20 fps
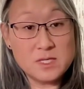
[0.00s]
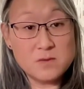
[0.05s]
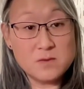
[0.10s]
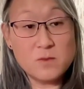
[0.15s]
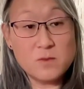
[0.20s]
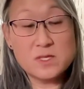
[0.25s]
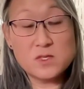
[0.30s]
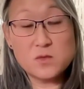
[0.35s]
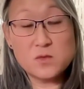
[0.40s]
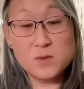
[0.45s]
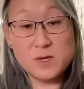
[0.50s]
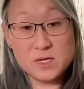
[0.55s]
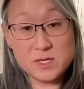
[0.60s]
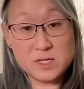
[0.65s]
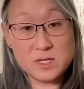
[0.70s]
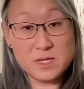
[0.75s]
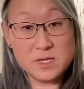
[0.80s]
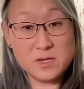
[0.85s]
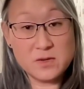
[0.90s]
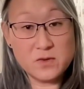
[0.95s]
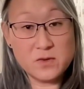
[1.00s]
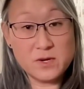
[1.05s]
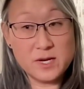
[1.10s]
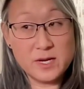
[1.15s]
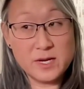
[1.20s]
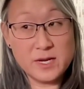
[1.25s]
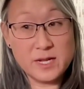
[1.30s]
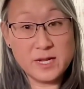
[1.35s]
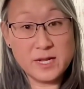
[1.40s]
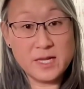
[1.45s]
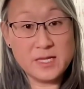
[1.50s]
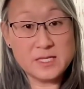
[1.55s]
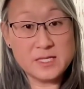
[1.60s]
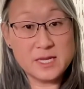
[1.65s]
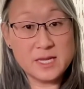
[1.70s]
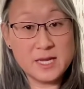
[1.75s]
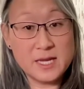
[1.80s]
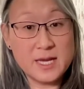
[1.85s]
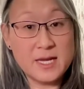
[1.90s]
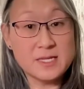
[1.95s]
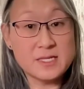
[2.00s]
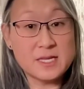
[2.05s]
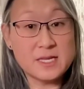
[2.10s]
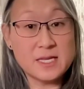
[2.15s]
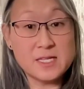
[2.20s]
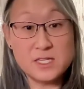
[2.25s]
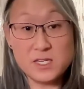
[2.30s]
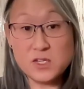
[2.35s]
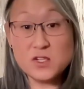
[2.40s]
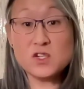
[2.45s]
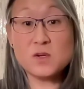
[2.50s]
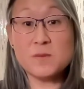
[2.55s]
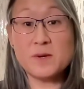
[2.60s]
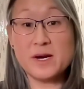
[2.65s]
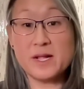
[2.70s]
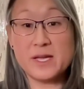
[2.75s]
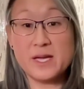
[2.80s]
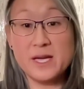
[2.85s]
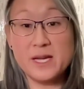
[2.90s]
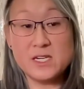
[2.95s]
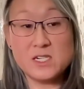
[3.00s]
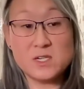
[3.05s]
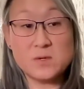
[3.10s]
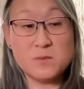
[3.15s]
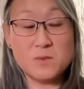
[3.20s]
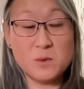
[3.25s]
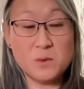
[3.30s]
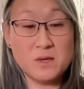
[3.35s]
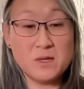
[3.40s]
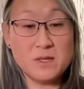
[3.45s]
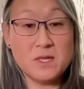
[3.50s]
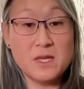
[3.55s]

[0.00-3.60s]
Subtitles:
was originally created as an anti-seizure medication, but